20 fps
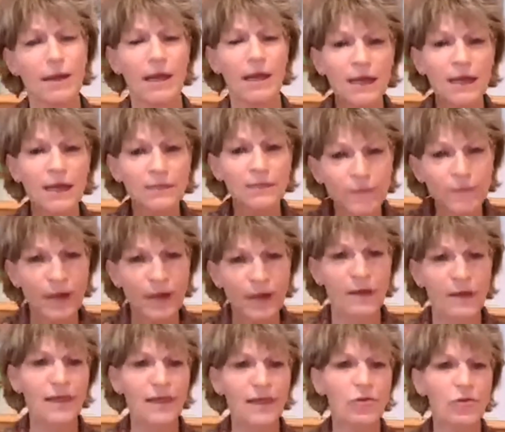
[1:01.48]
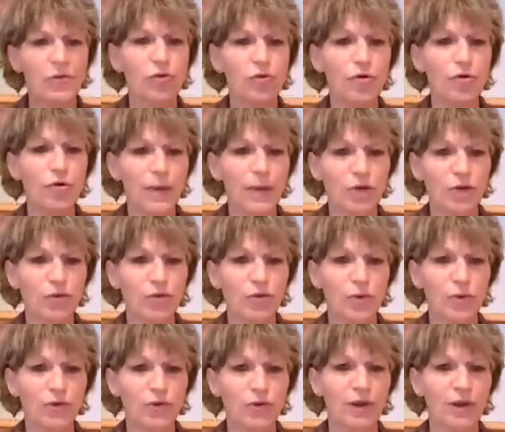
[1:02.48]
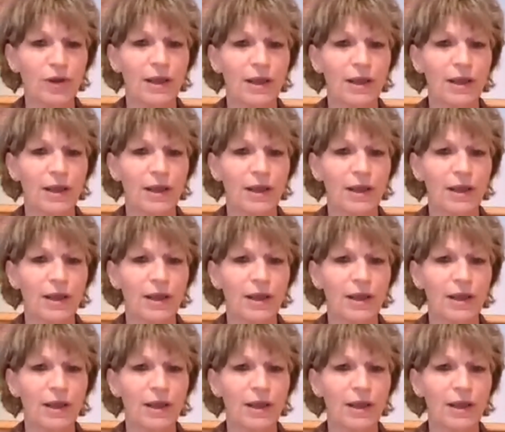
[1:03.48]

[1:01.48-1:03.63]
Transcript: if that's the correct word,